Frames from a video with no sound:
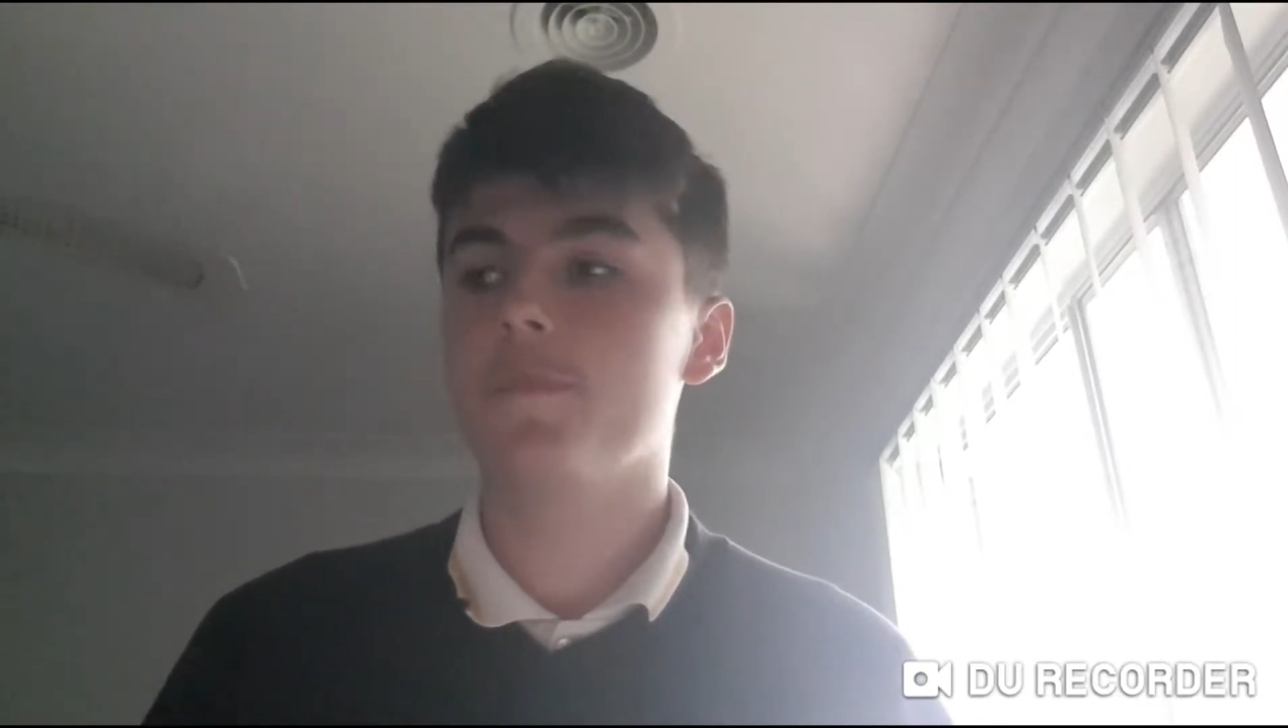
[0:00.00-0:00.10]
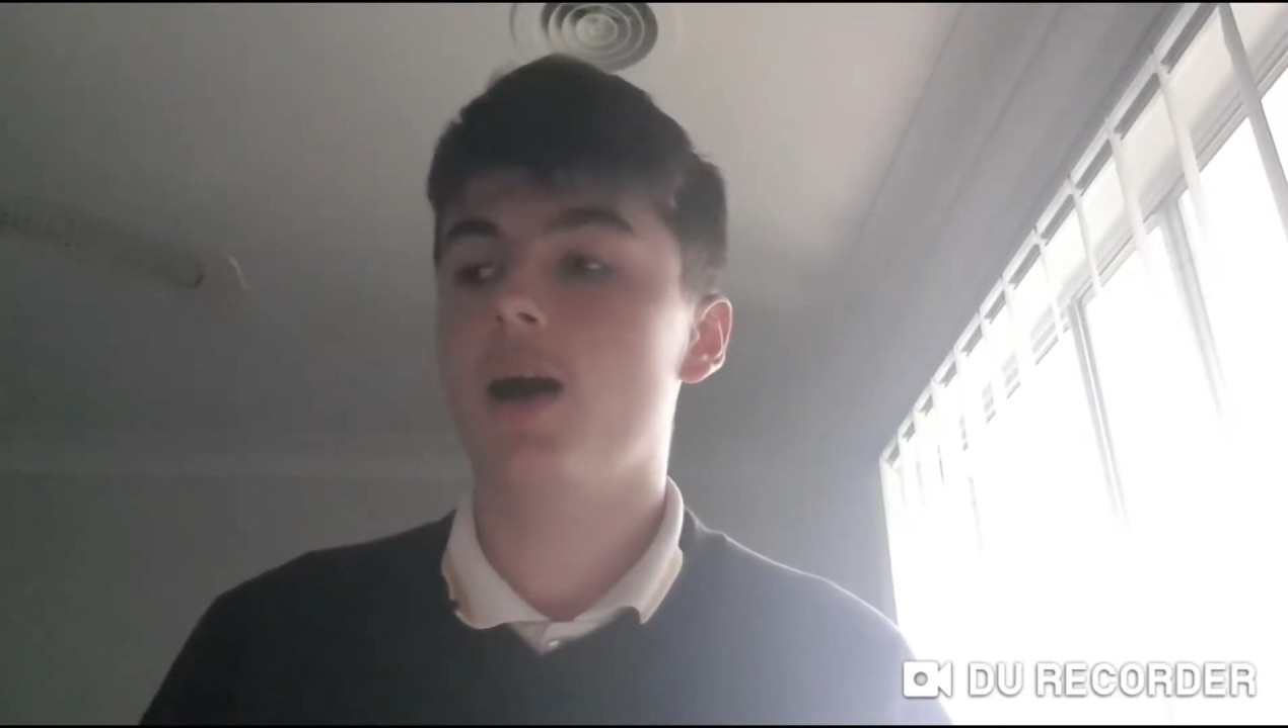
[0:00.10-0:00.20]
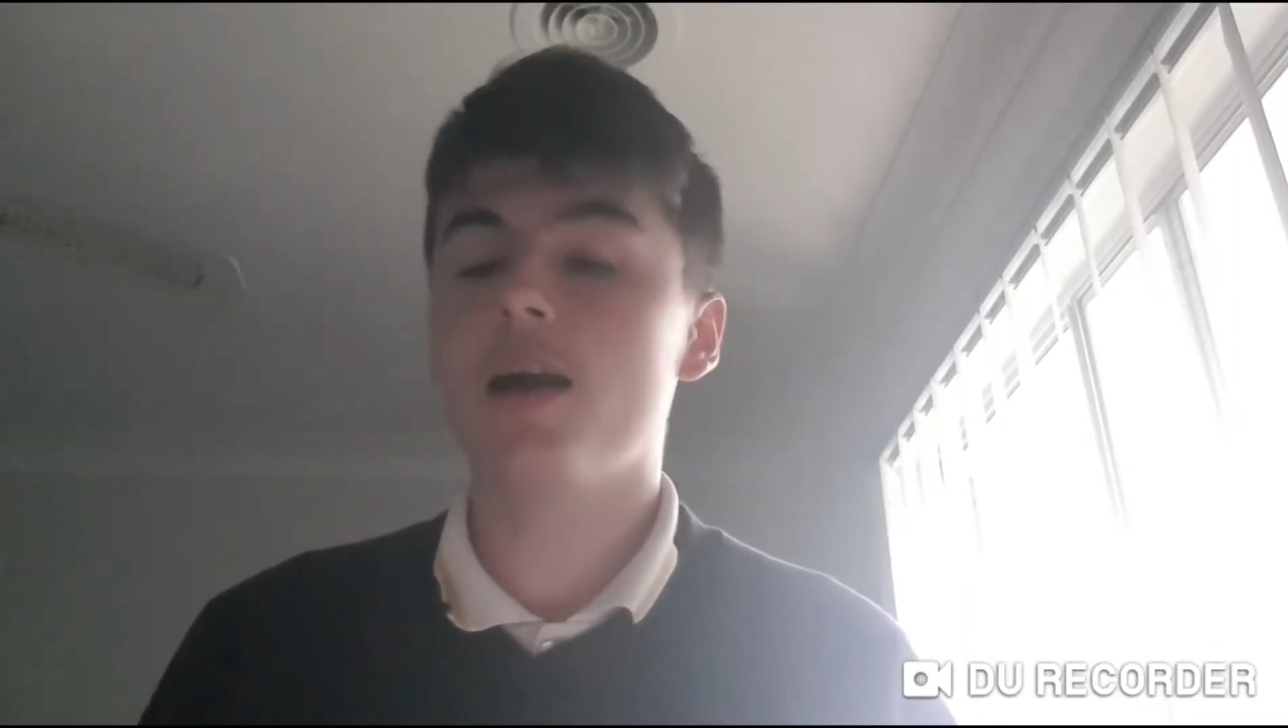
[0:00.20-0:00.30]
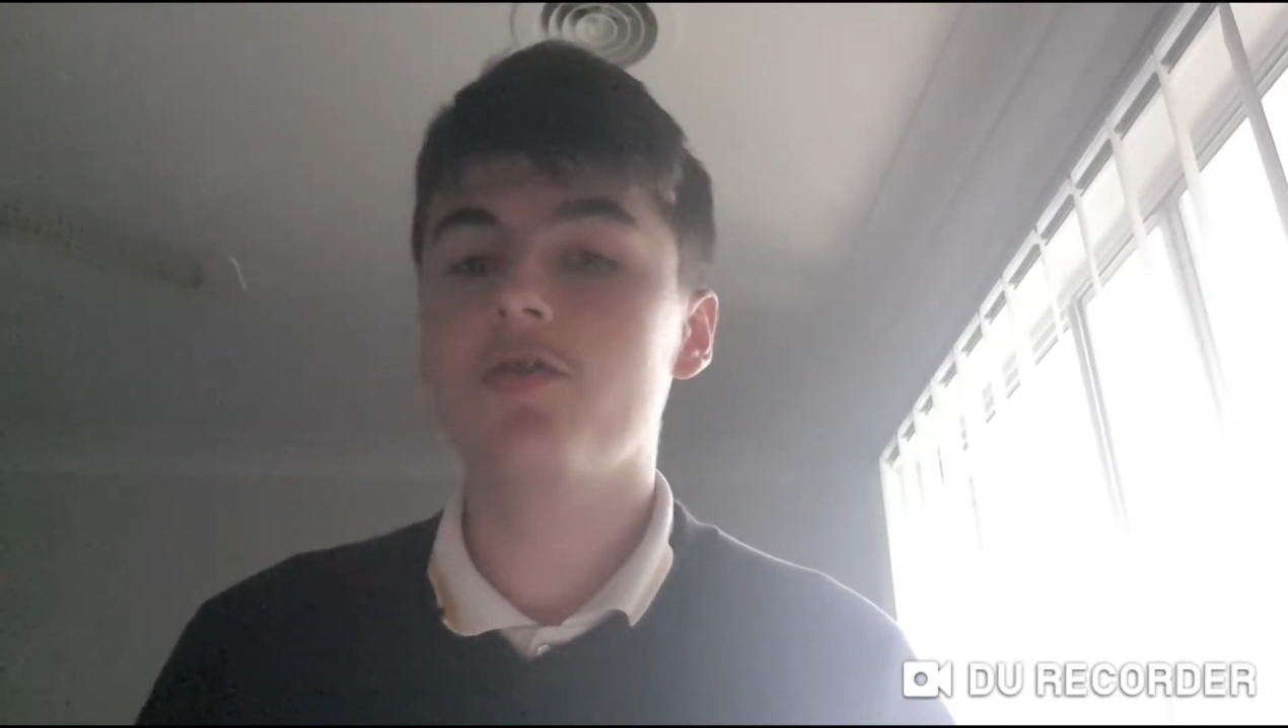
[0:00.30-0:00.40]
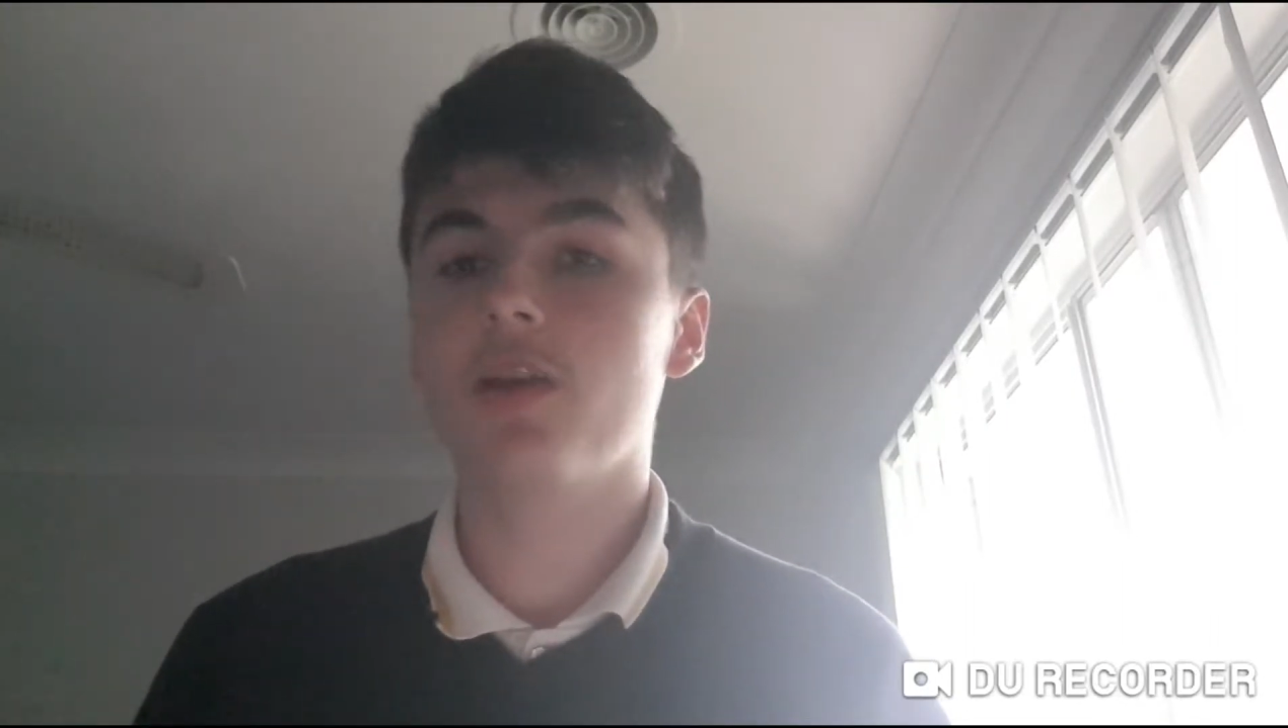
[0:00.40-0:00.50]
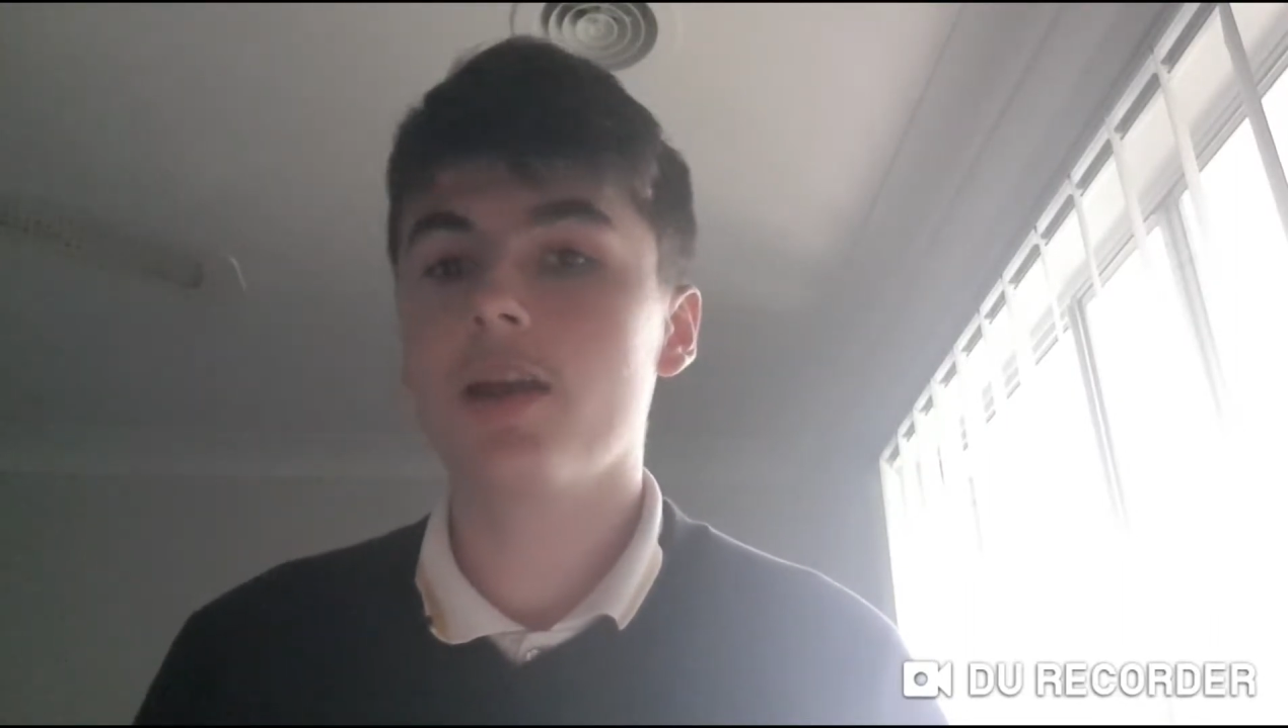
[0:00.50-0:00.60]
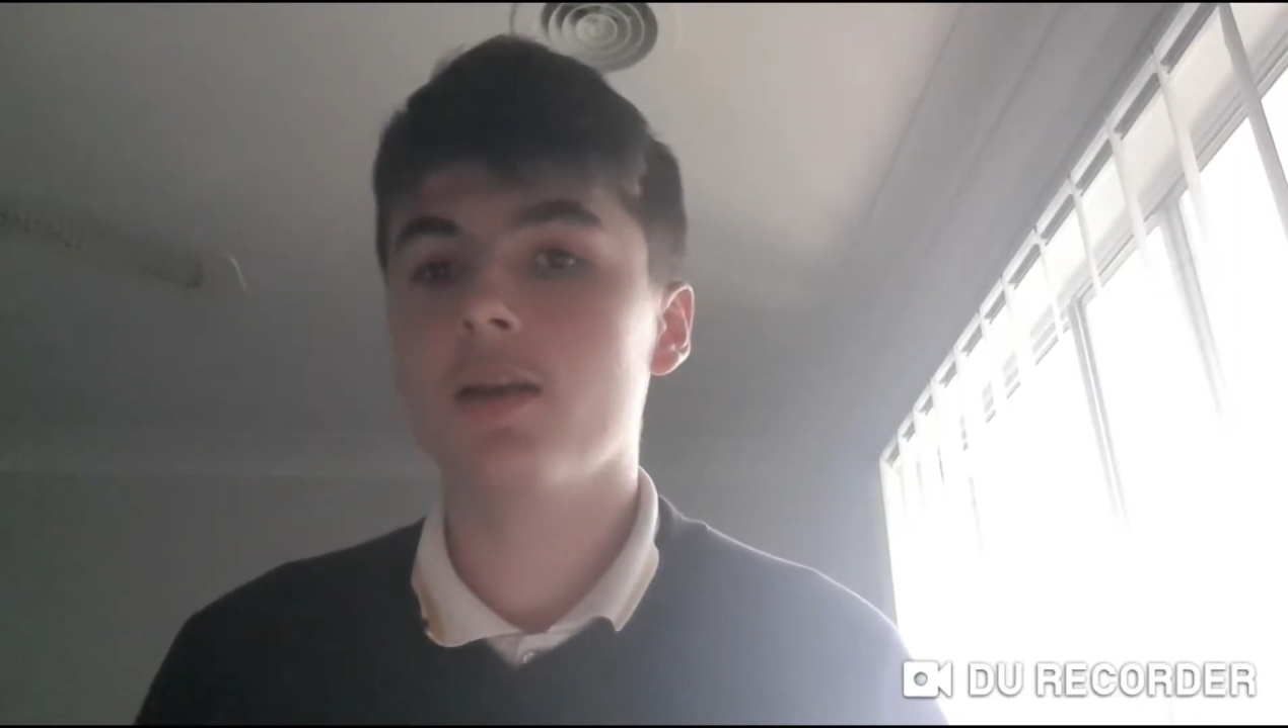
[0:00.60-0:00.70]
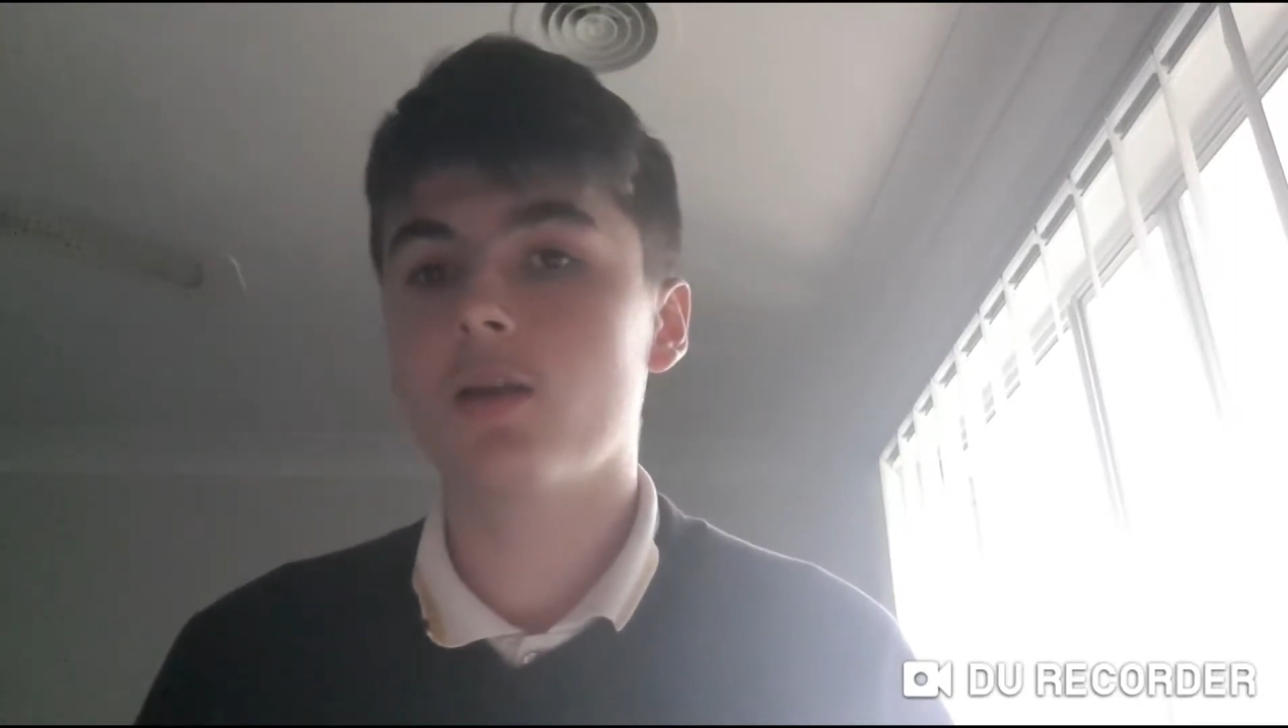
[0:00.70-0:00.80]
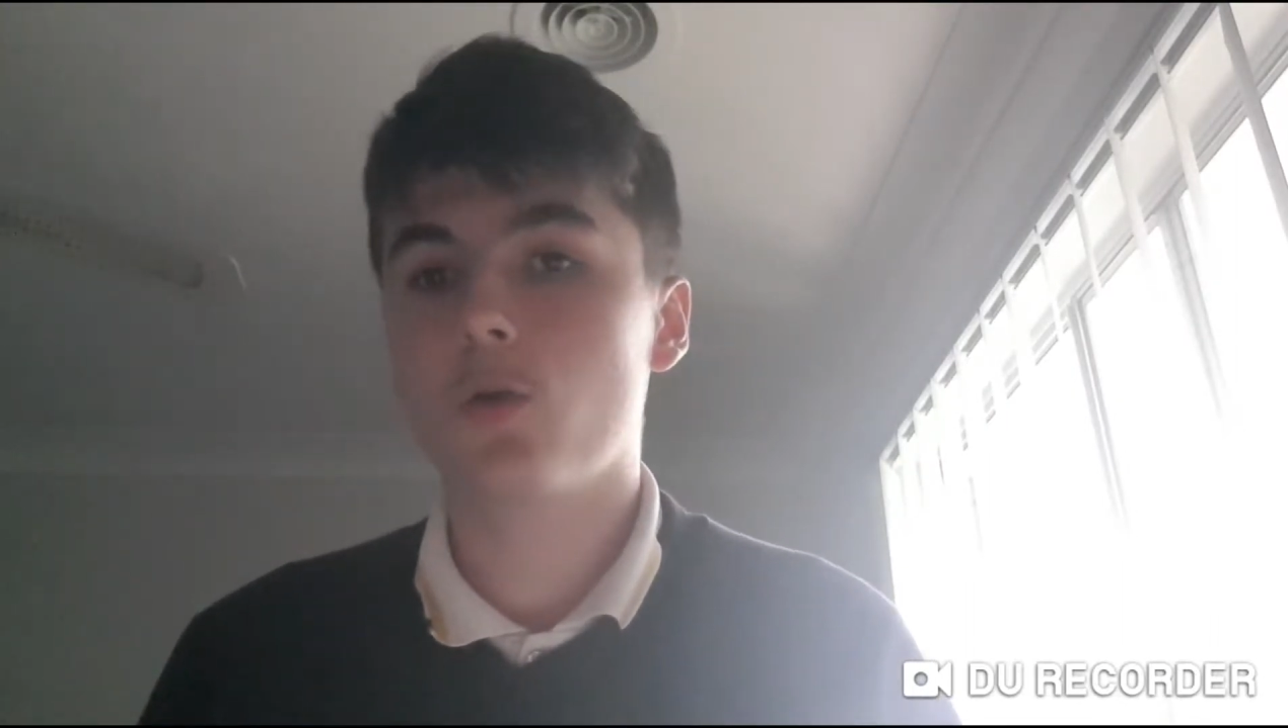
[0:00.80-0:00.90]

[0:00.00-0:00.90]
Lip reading: I've seen